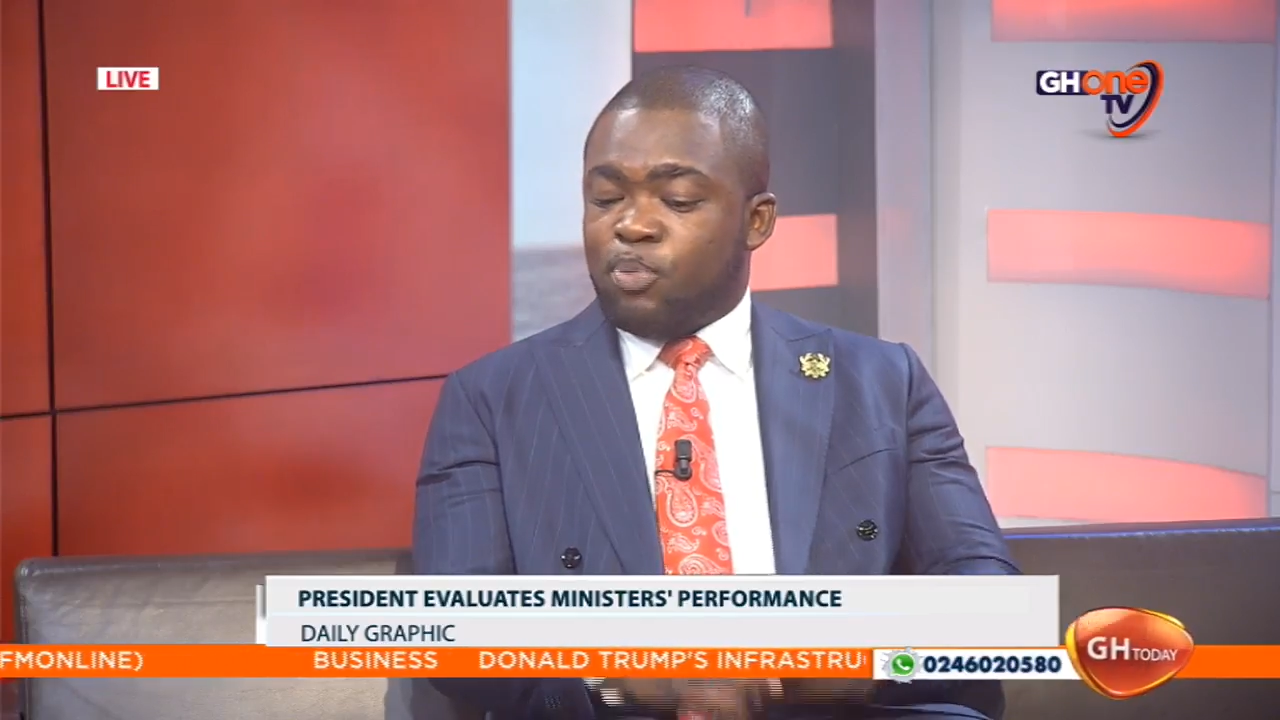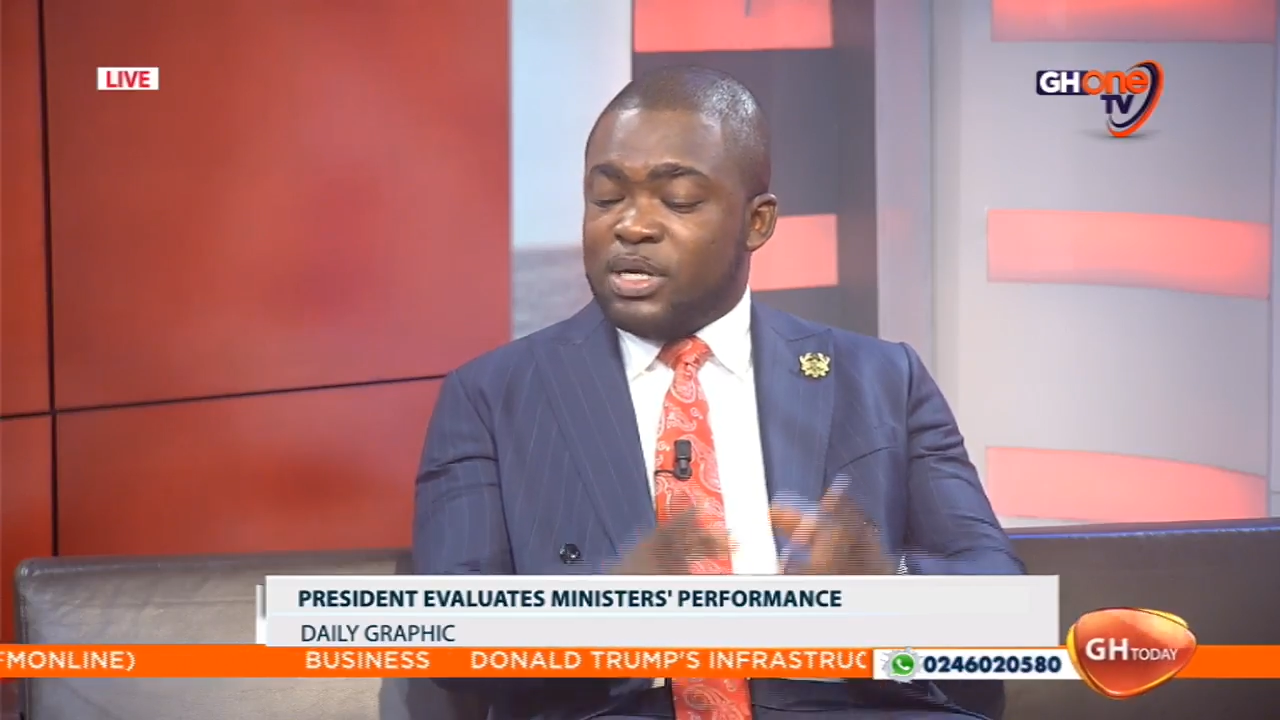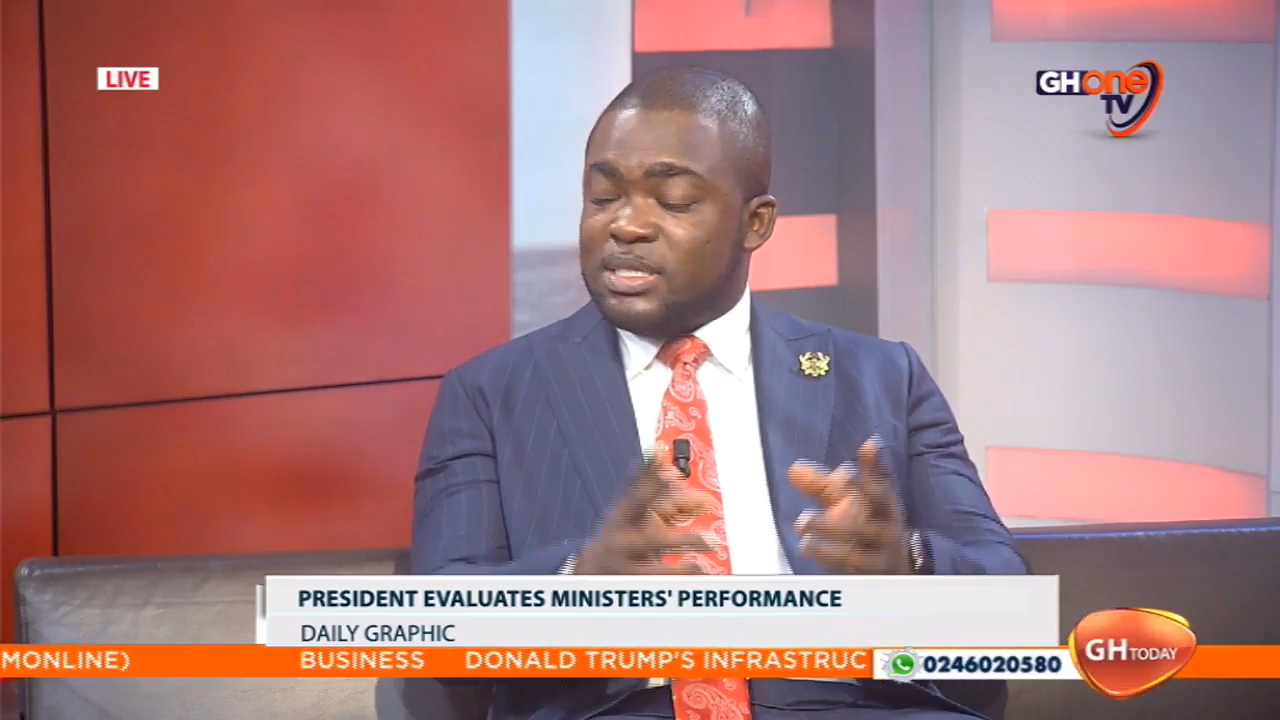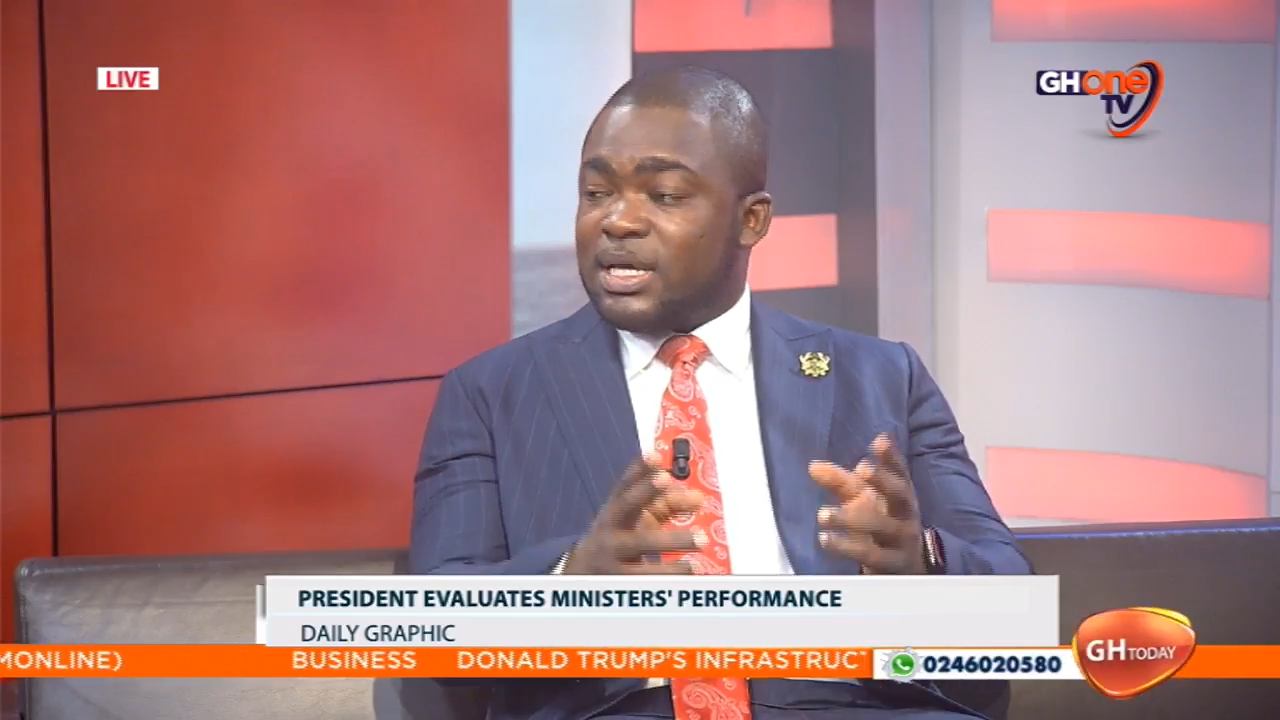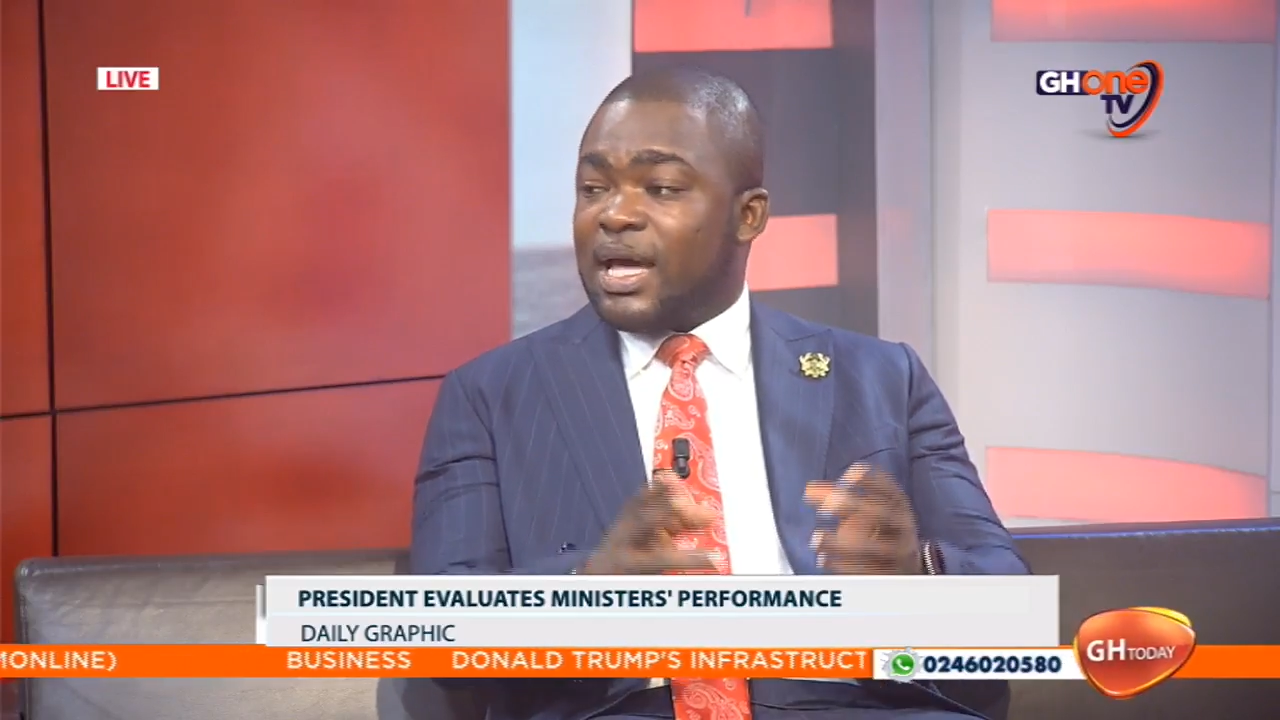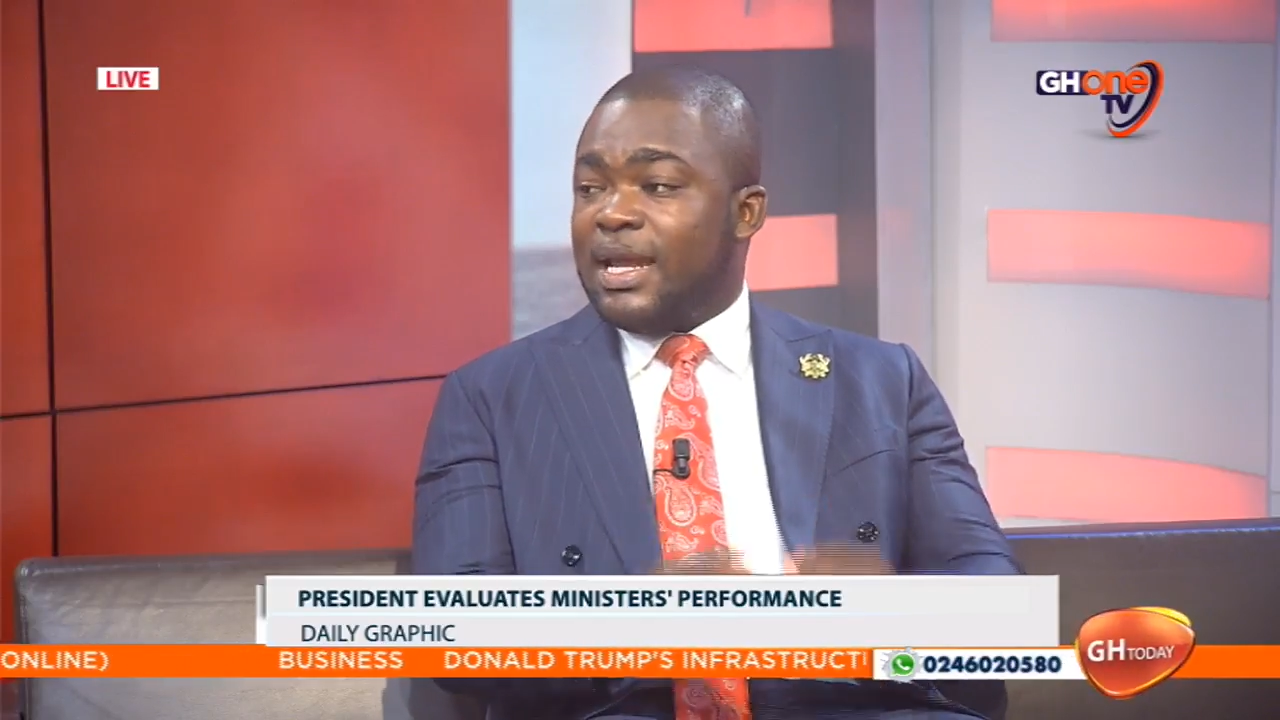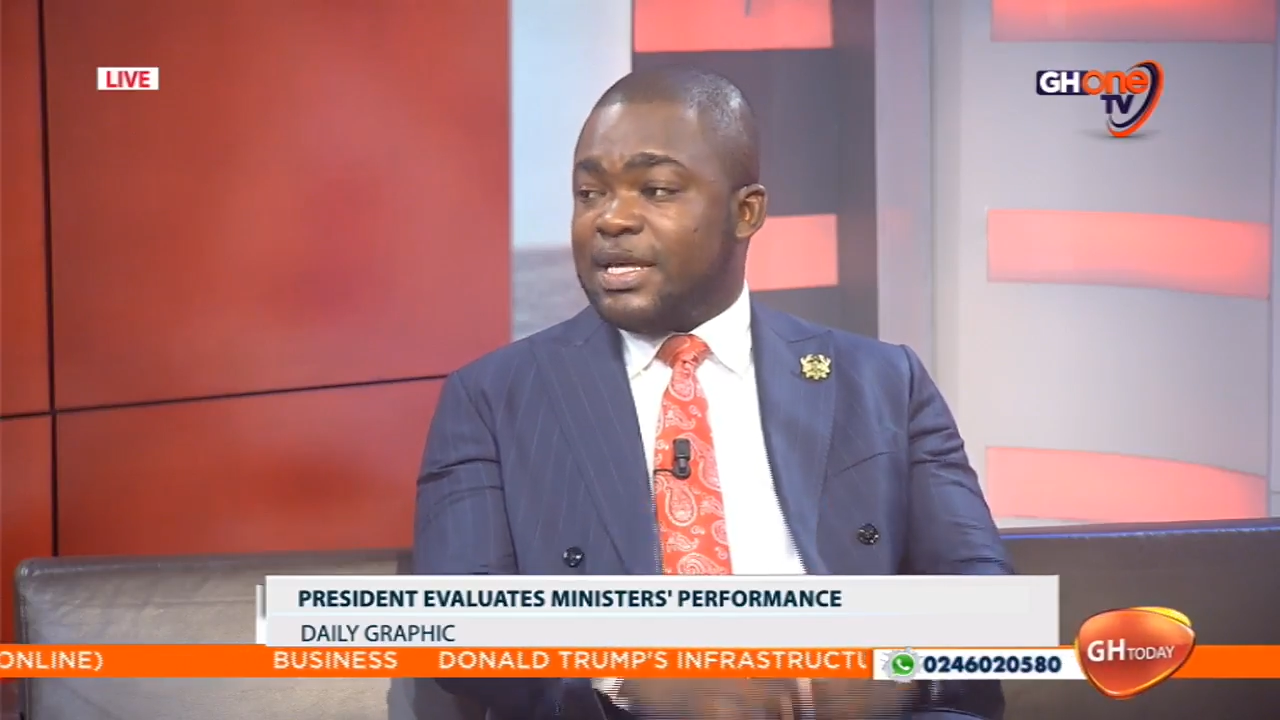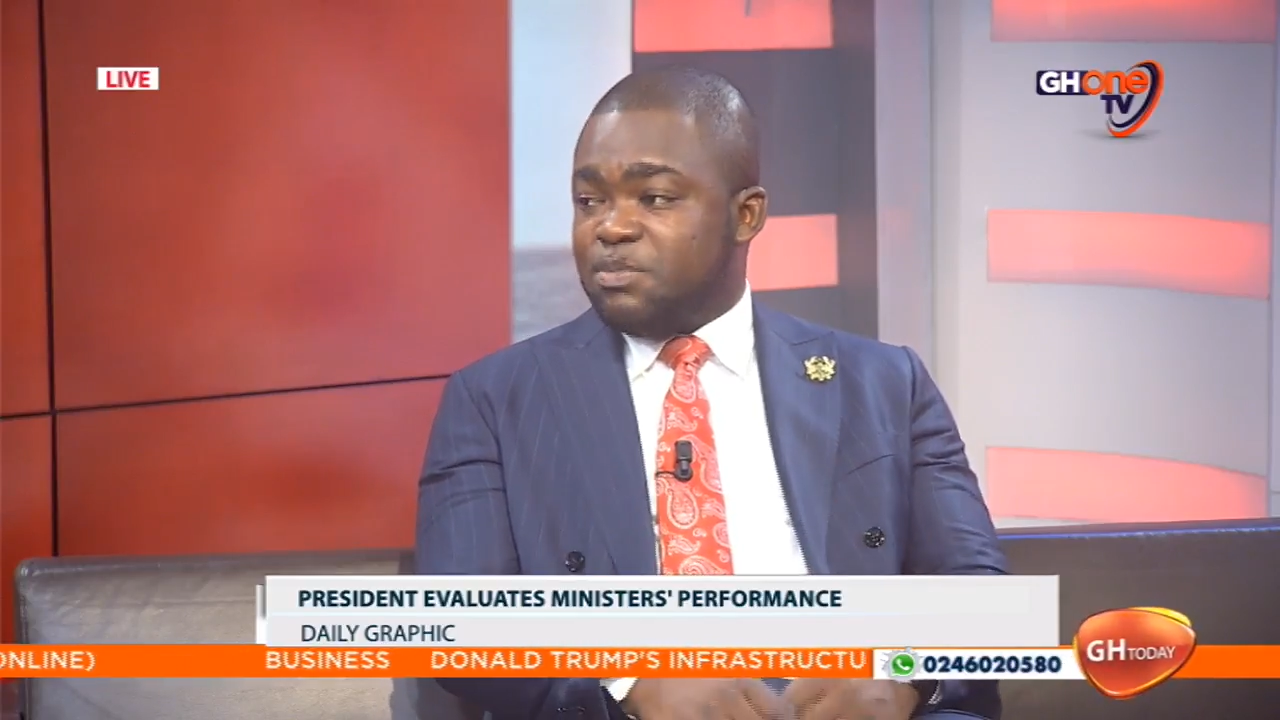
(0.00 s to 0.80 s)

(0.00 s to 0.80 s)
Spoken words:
political